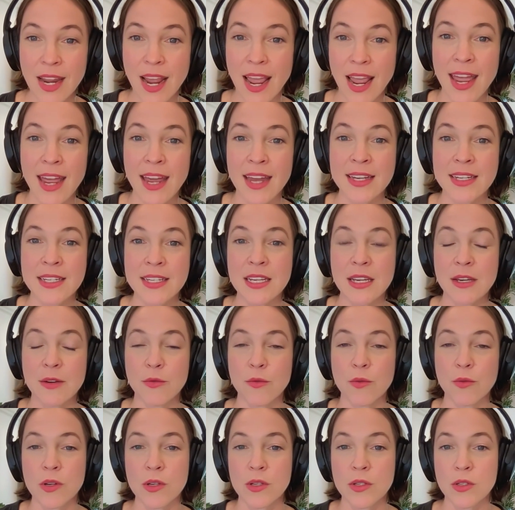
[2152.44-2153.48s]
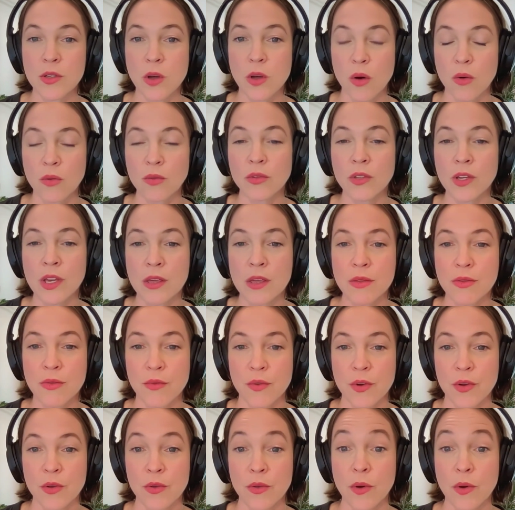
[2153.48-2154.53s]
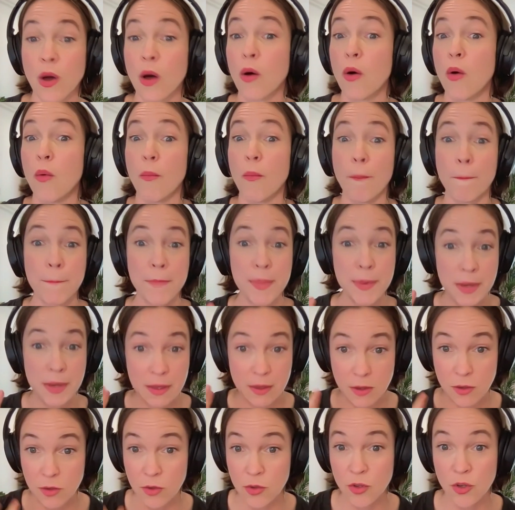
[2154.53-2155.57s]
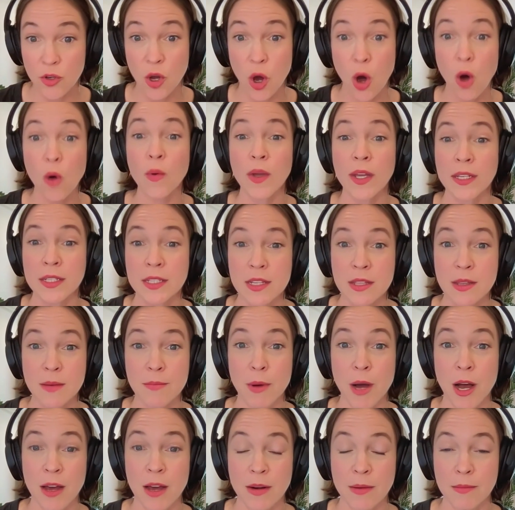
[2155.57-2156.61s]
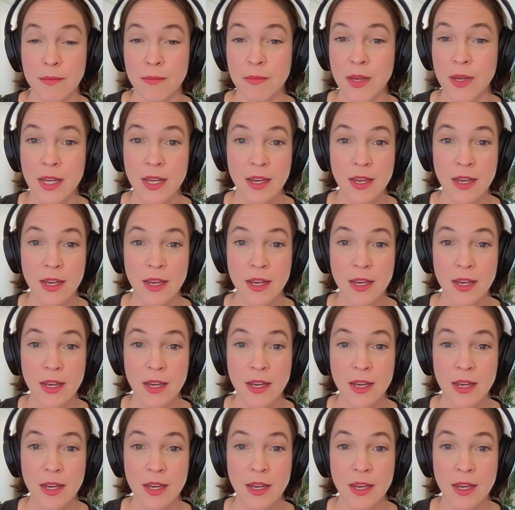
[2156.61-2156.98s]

And it was only through be, going to the bottom